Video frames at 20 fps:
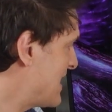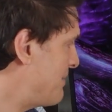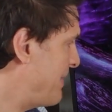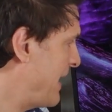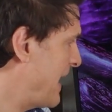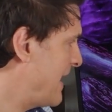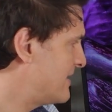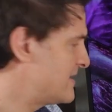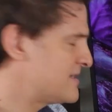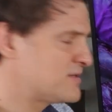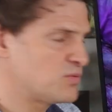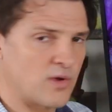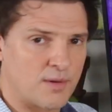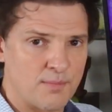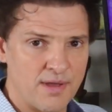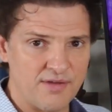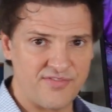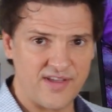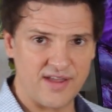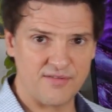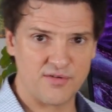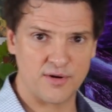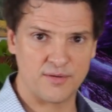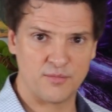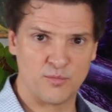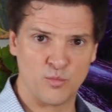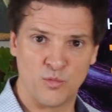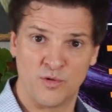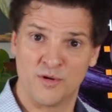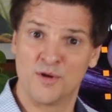a pet. This is one of my
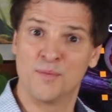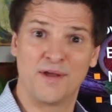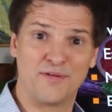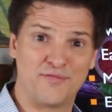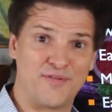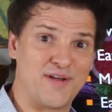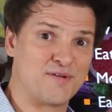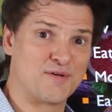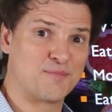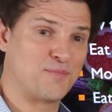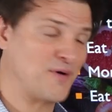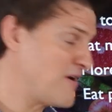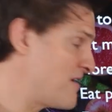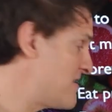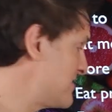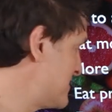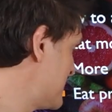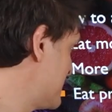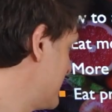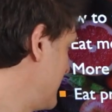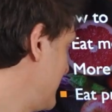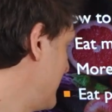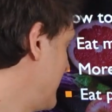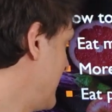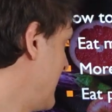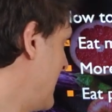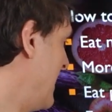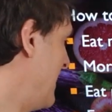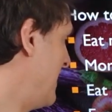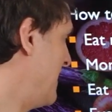favorite parts.
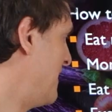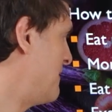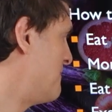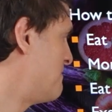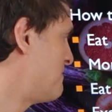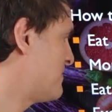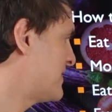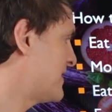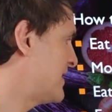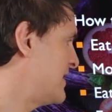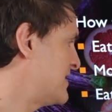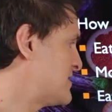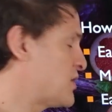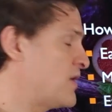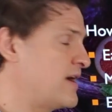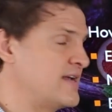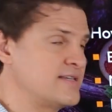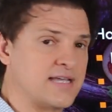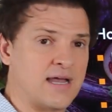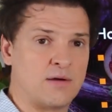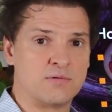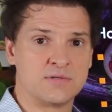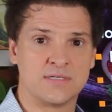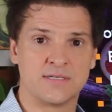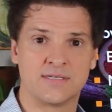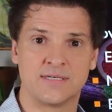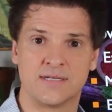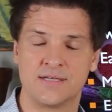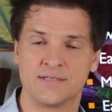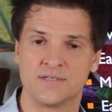It's crazy. I was
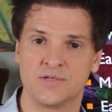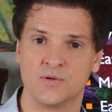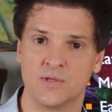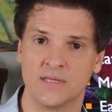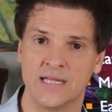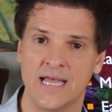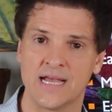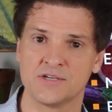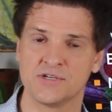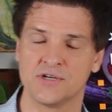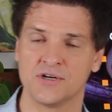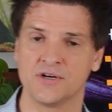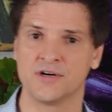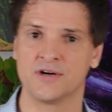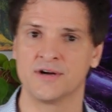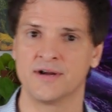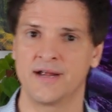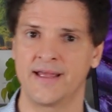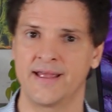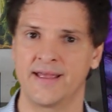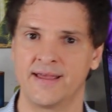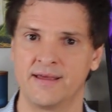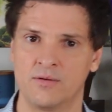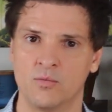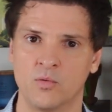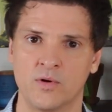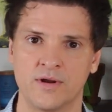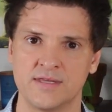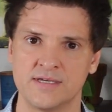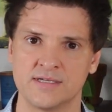listening to a lecture and
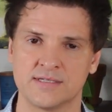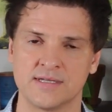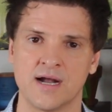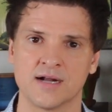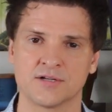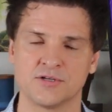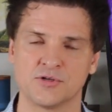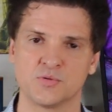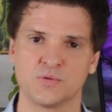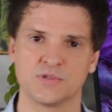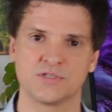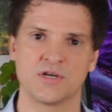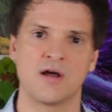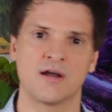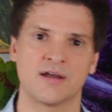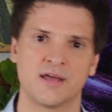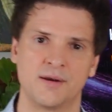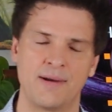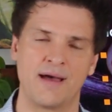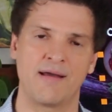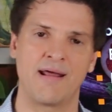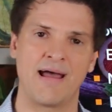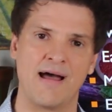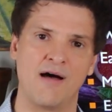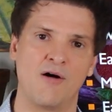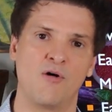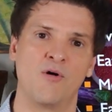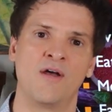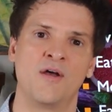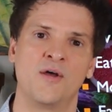one of these doctors was talking about
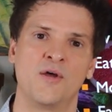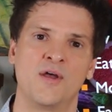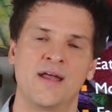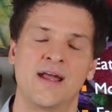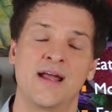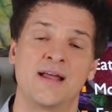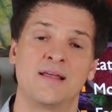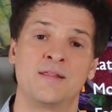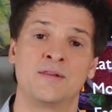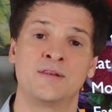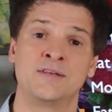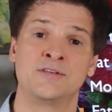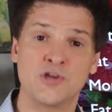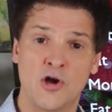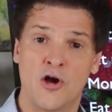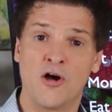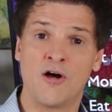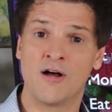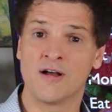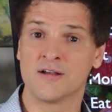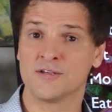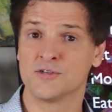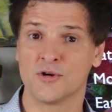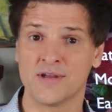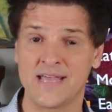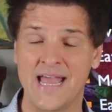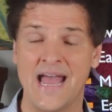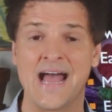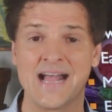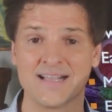how dogs or
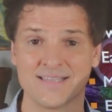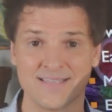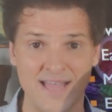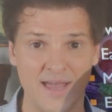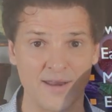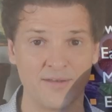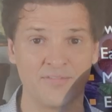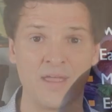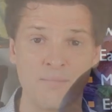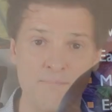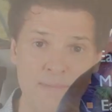cats, they